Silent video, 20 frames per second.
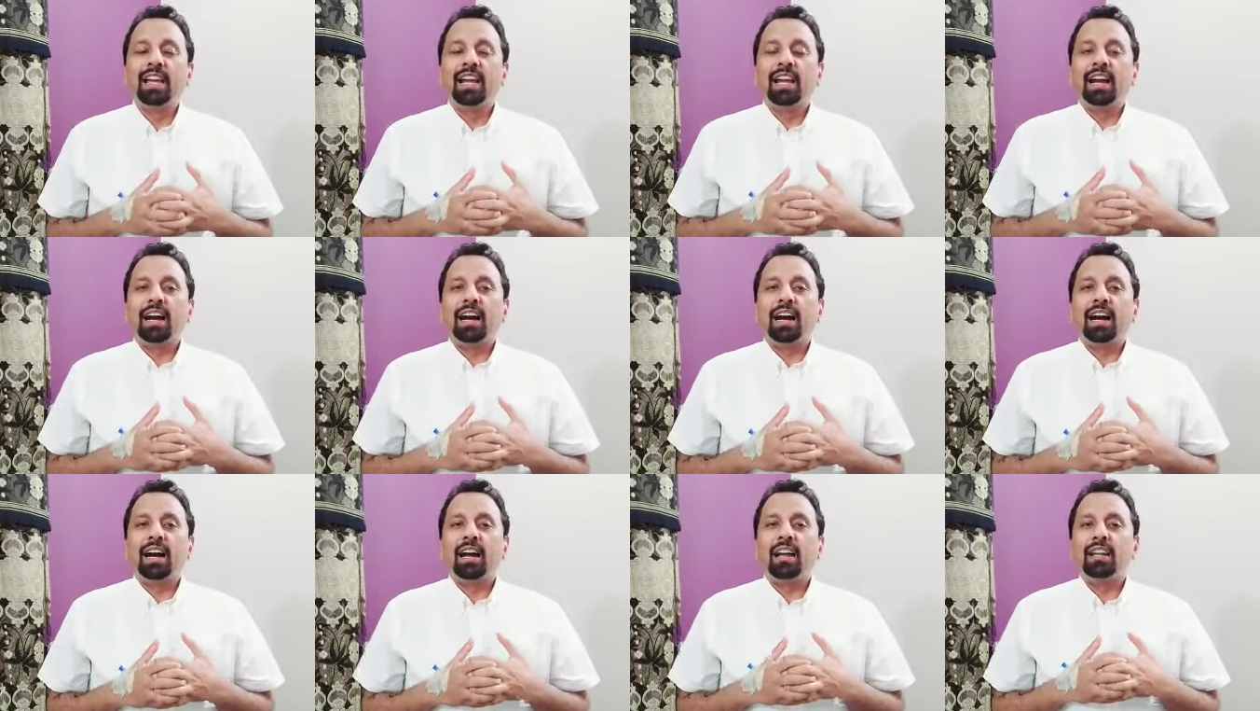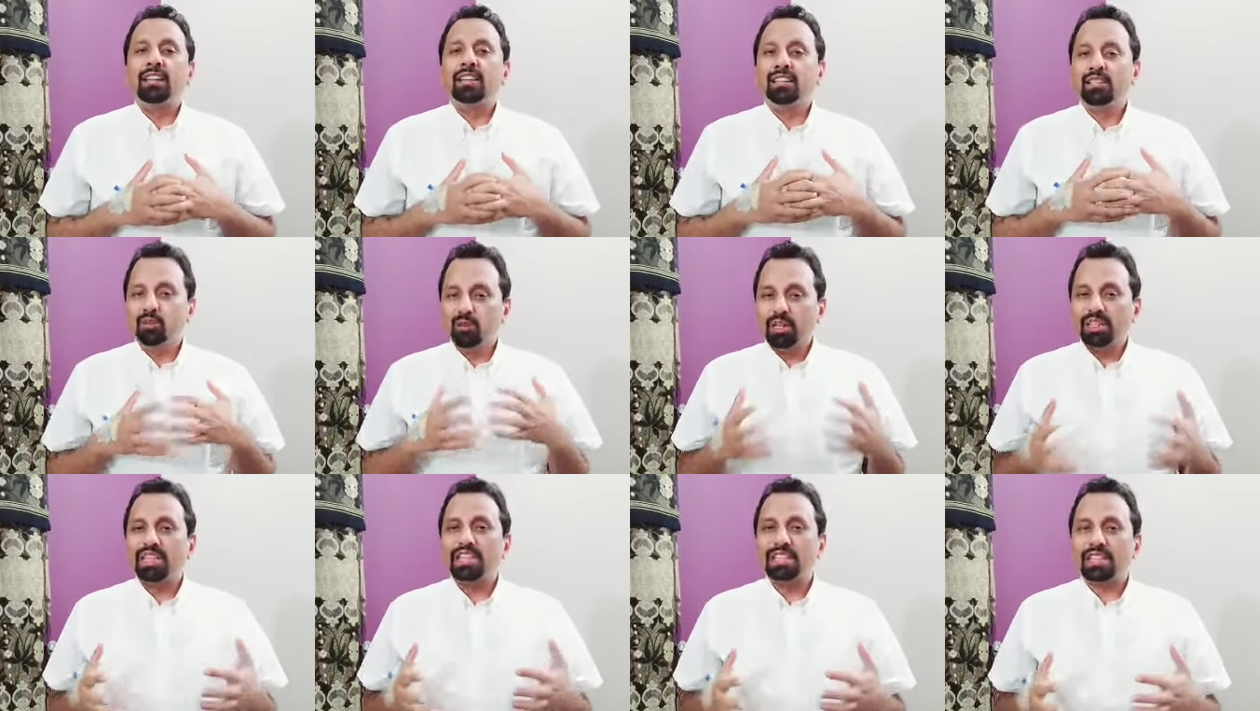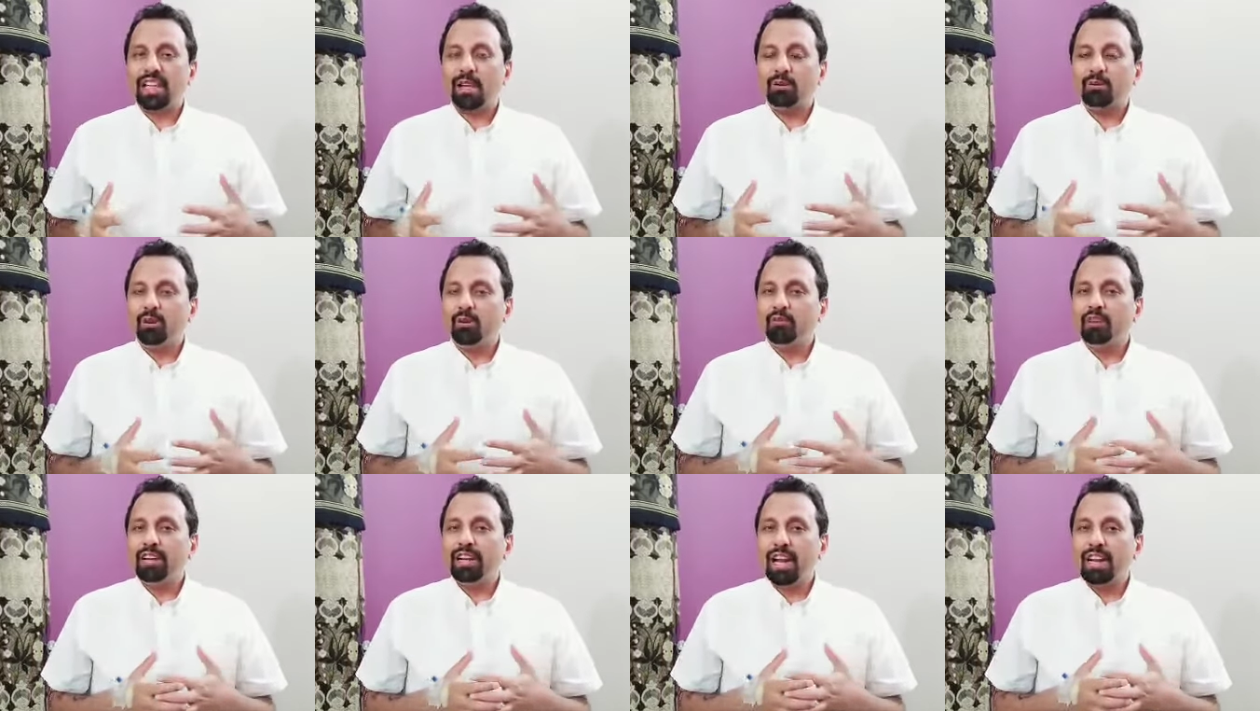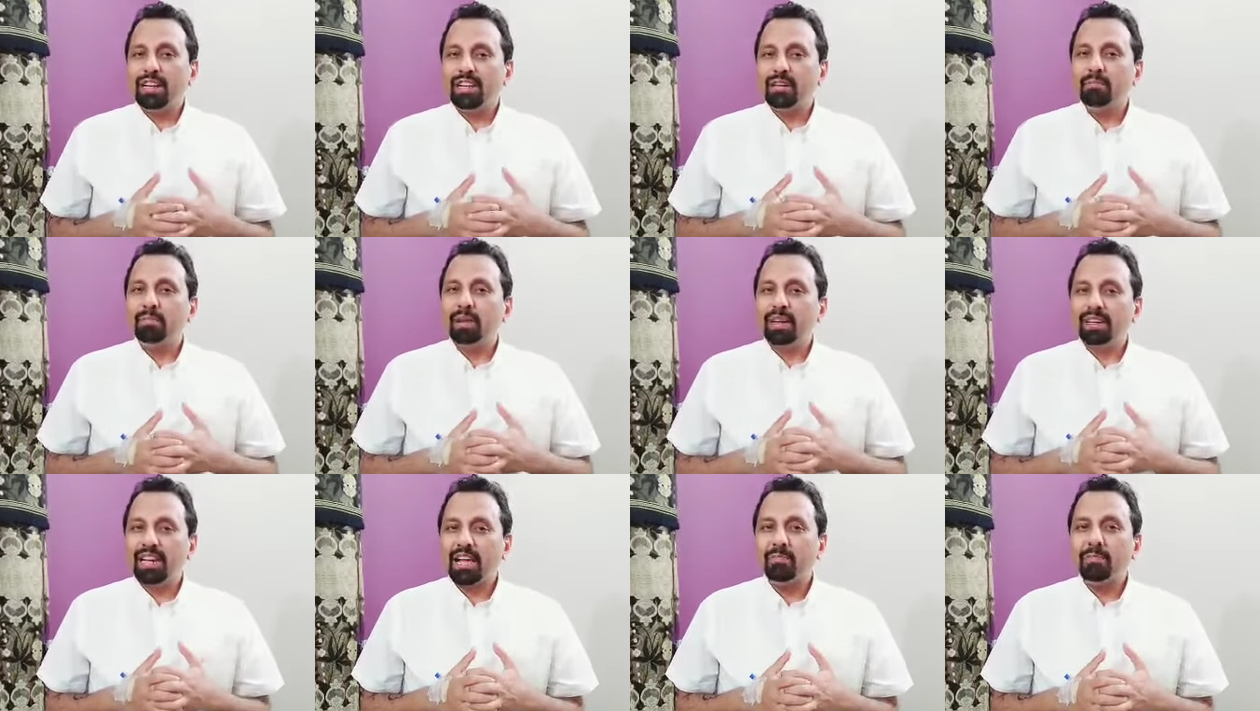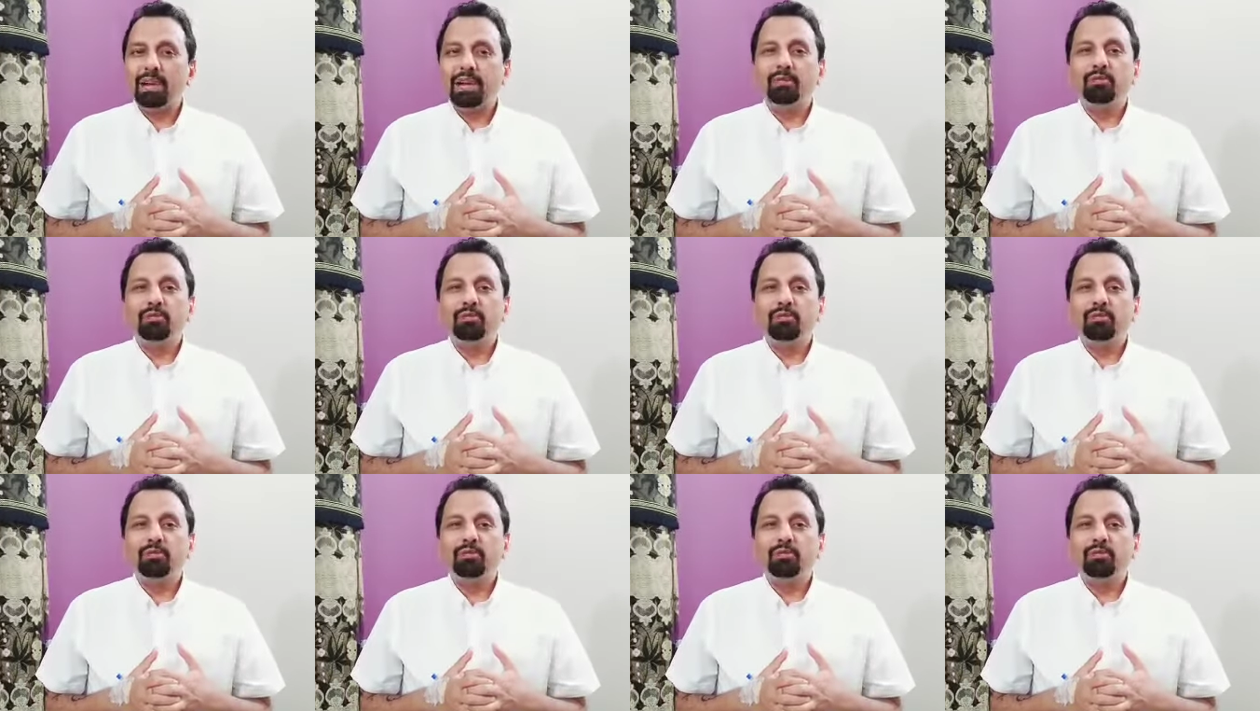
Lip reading: During this COVID-19 pandemic,